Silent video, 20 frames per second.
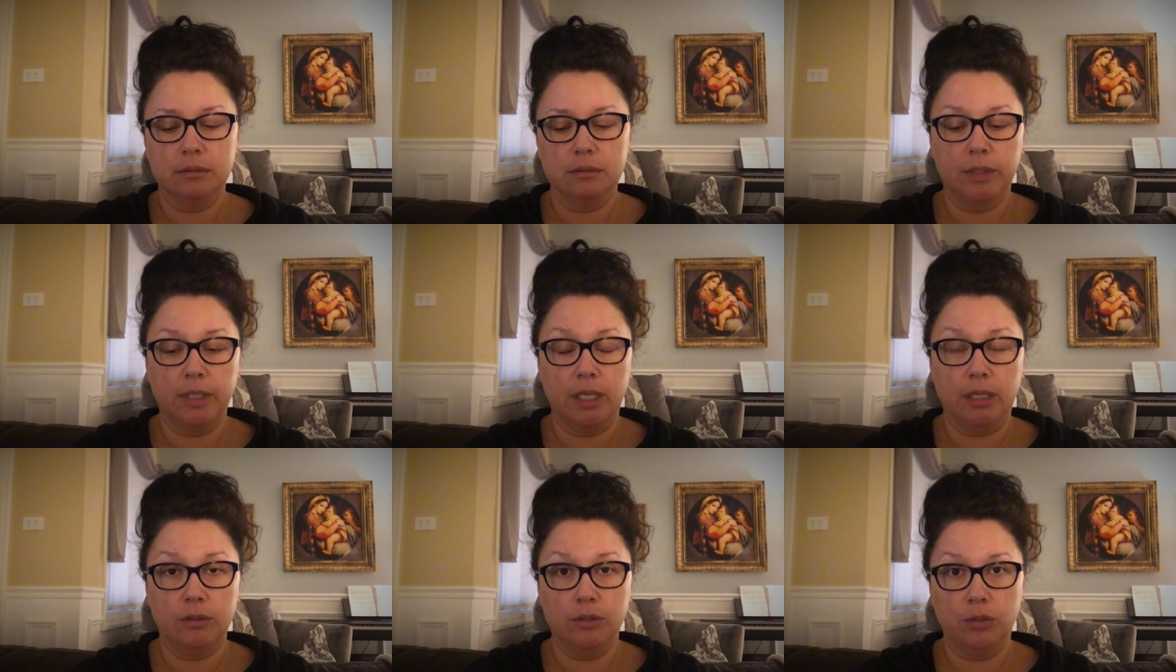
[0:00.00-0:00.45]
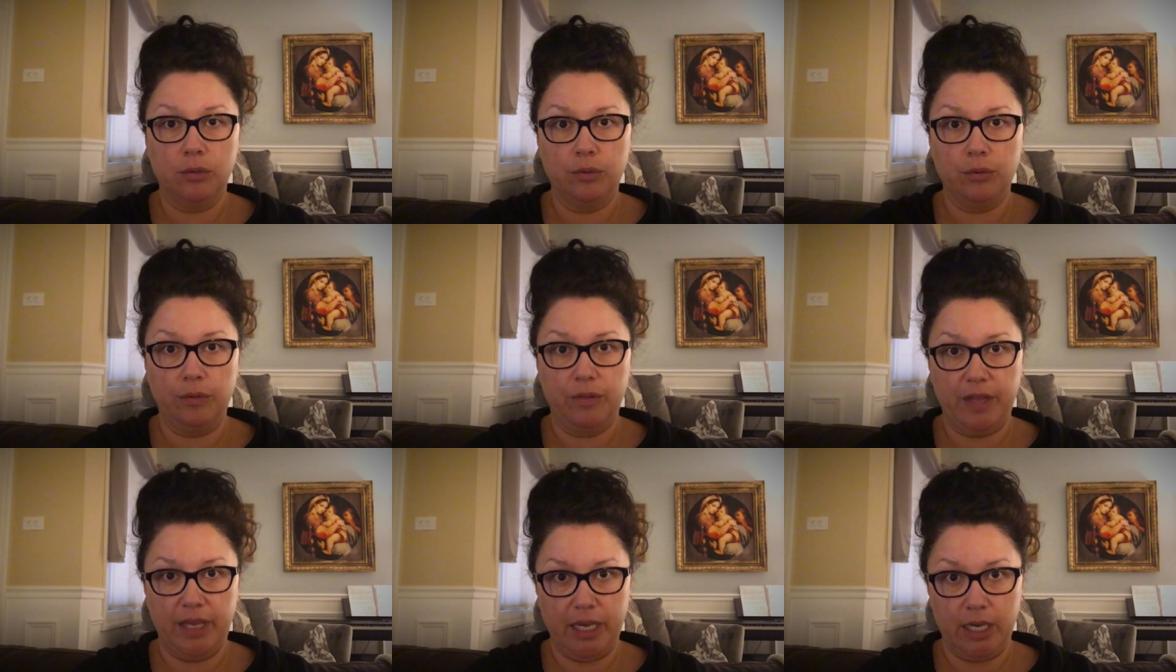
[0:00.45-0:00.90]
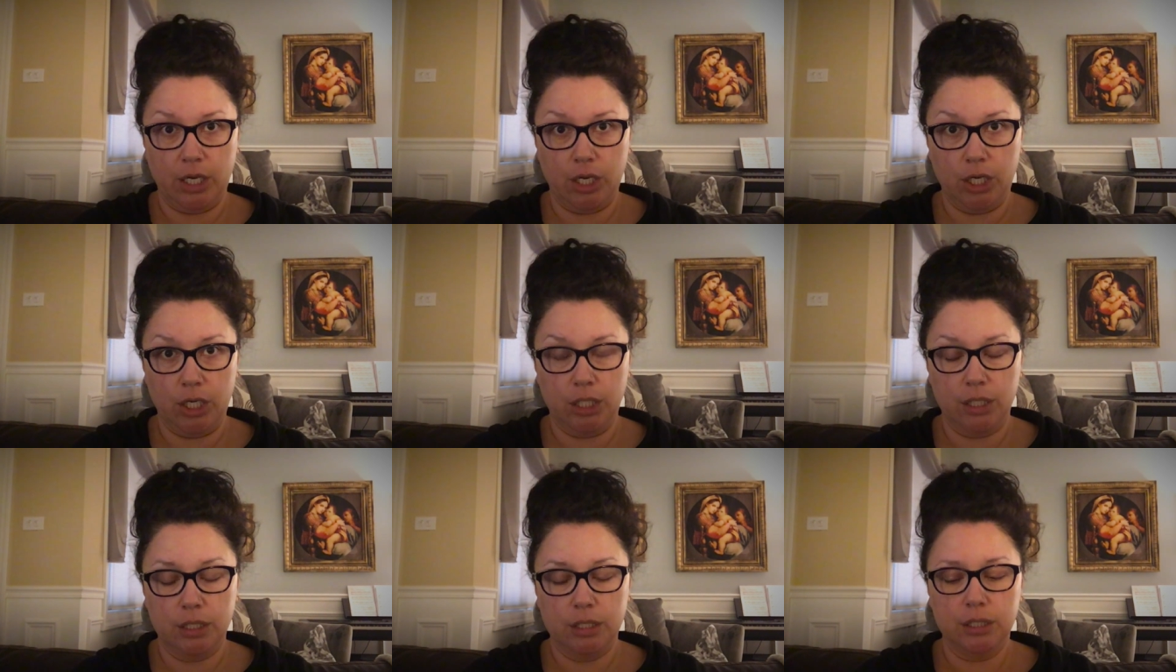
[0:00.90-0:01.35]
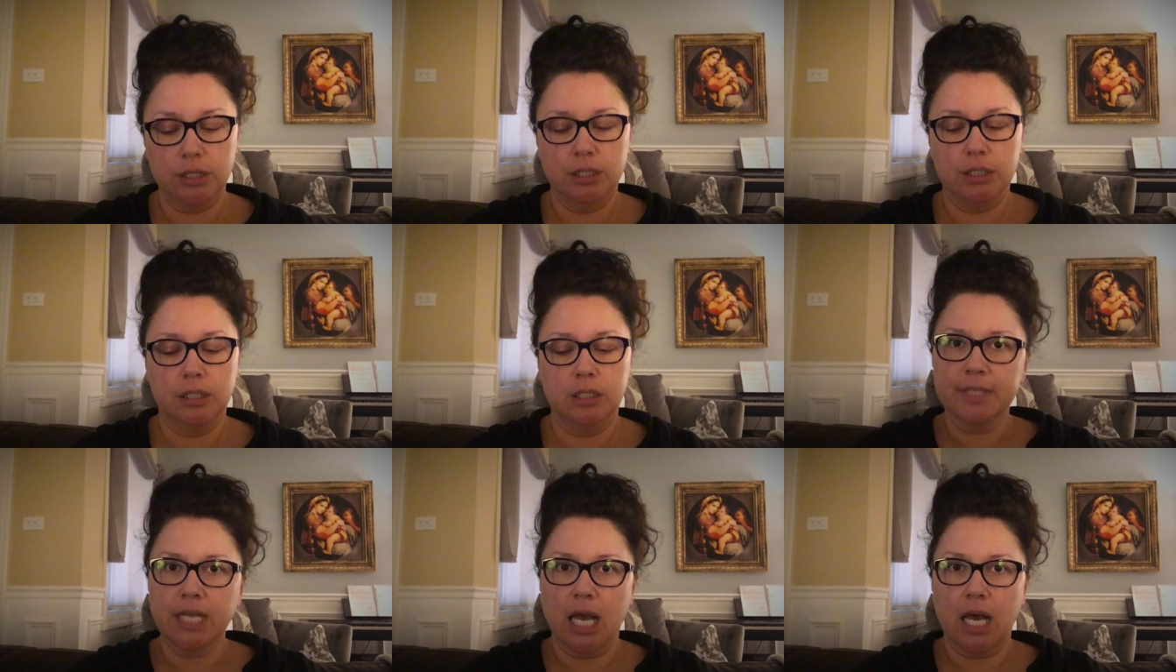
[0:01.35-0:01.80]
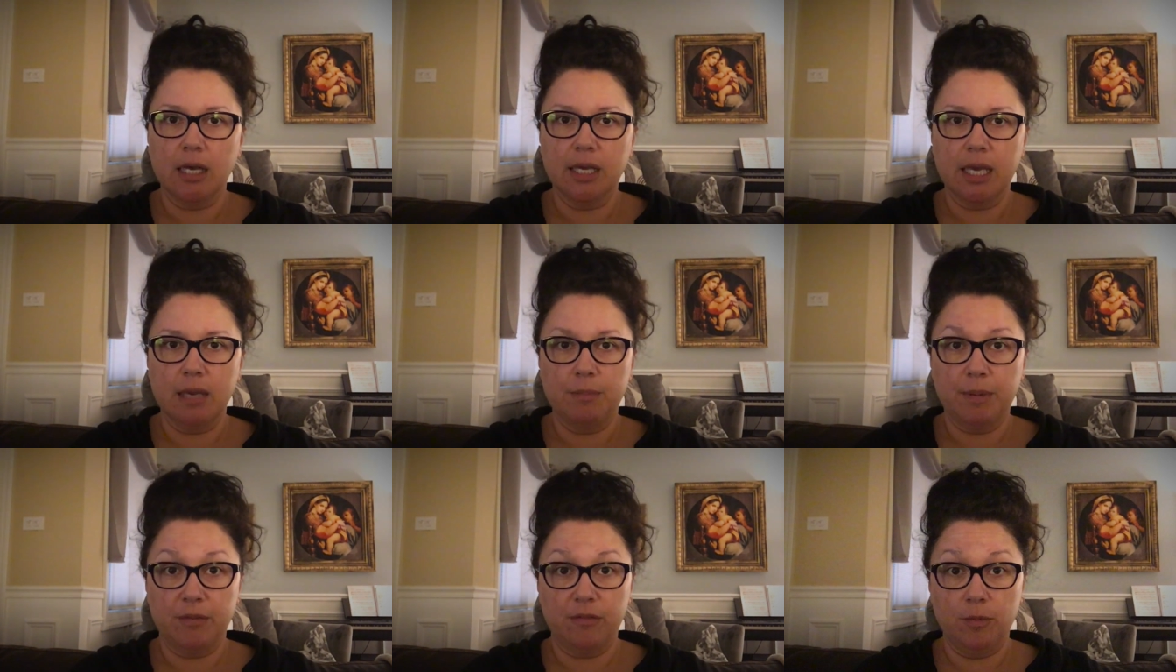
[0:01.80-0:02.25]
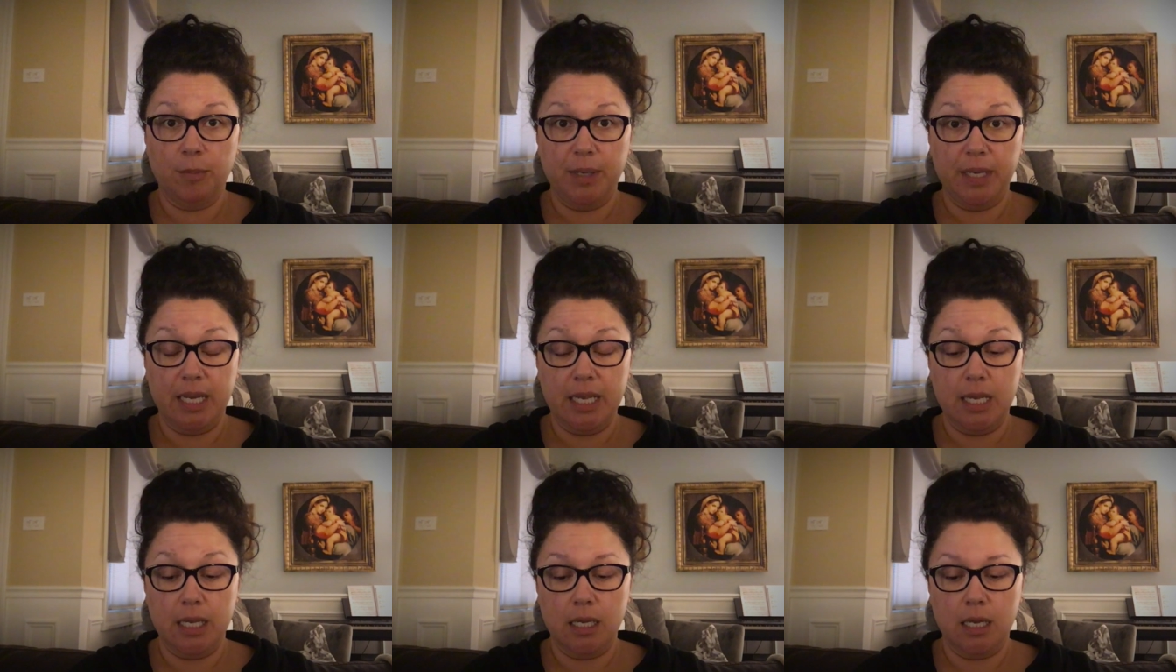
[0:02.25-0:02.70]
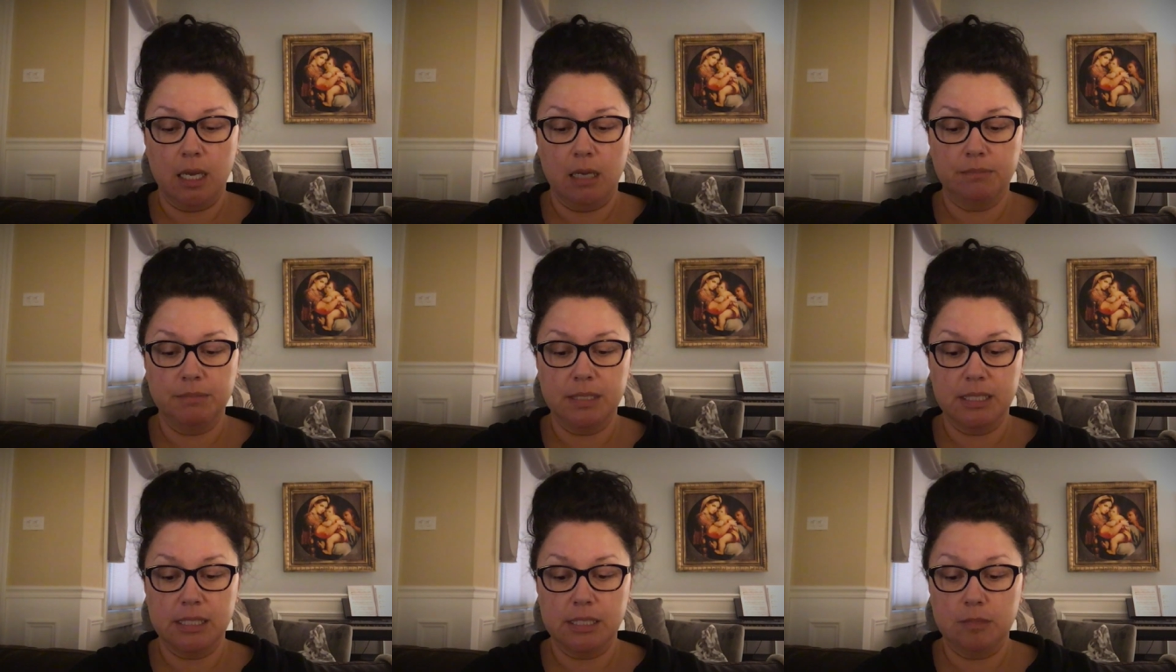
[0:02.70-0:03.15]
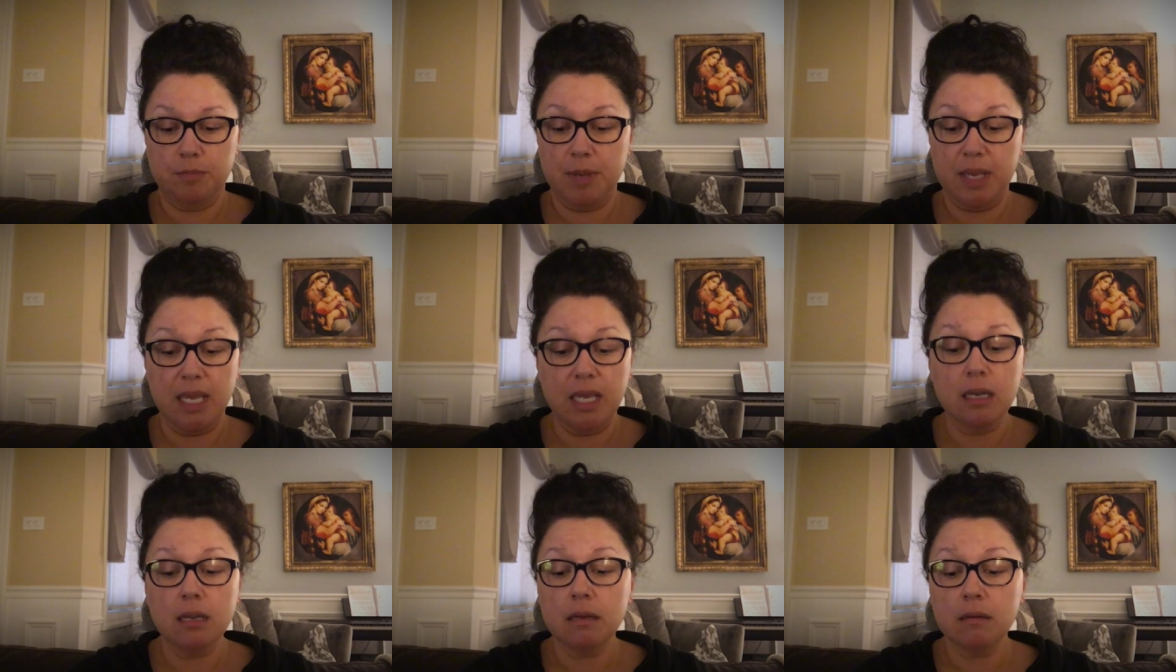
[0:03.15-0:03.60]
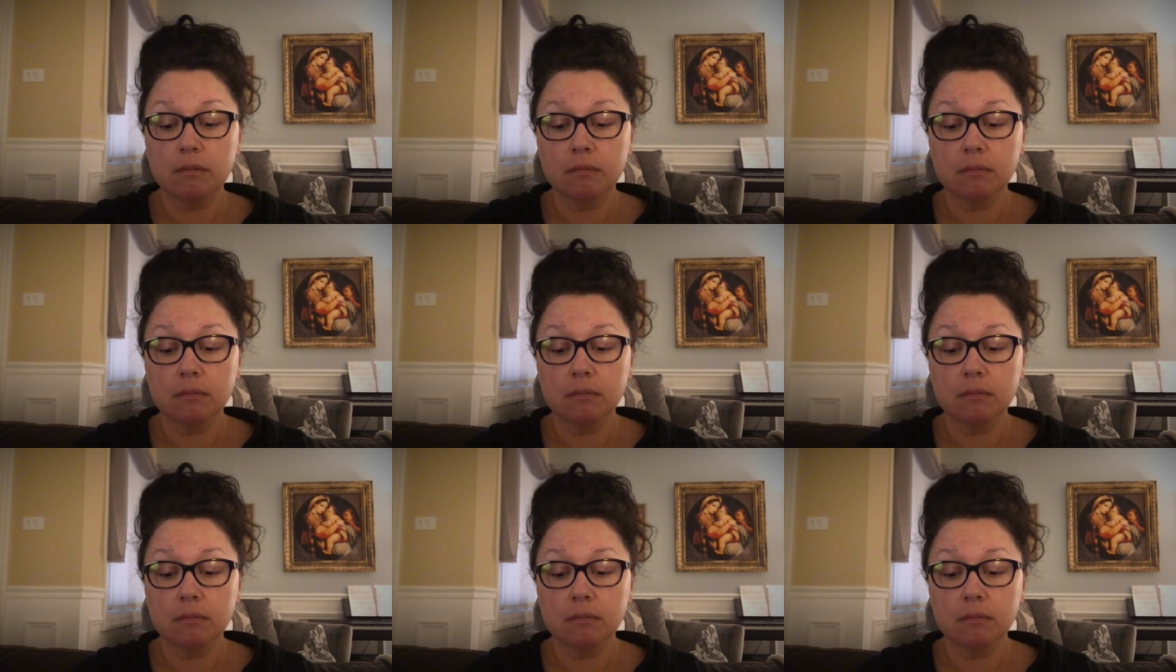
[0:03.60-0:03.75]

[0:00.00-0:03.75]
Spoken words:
We all know who they are. I'll keep everybody up to speed,